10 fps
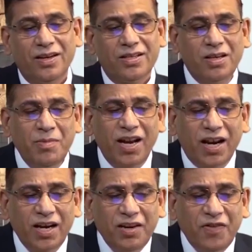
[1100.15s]

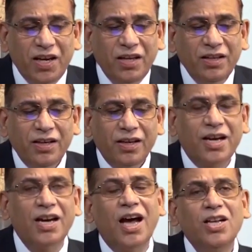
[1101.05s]
Similarly, we
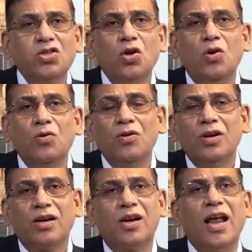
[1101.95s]
can
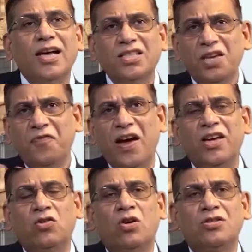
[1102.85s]
also
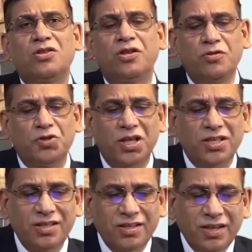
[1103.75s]
classify
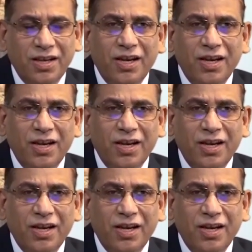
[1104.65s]
constitutions